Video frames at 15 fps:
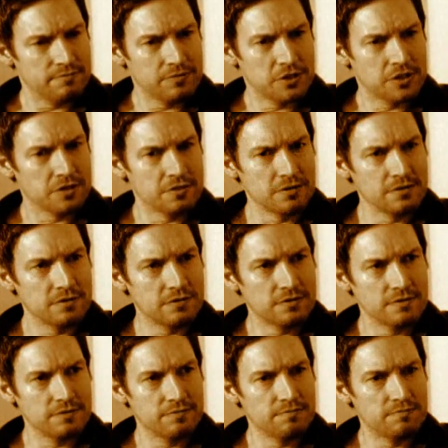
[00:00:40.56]

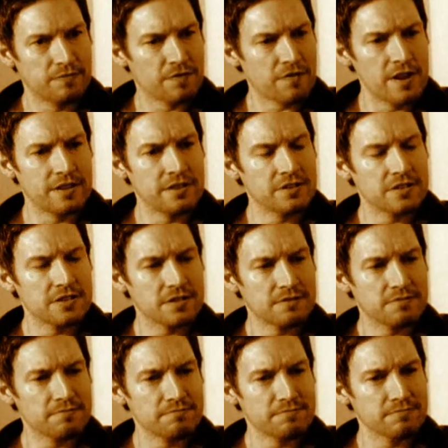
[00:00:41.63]
to friends
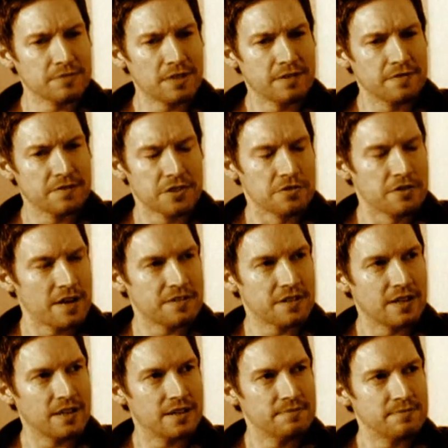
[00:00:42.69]
kind of soon after
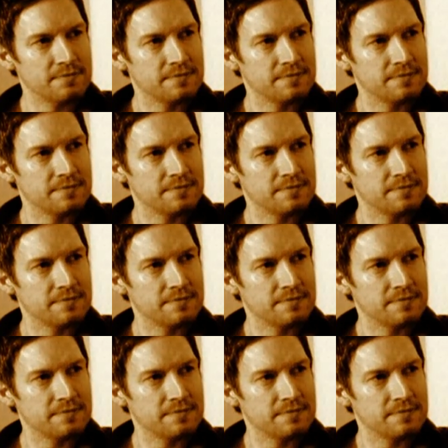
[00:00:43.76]
that.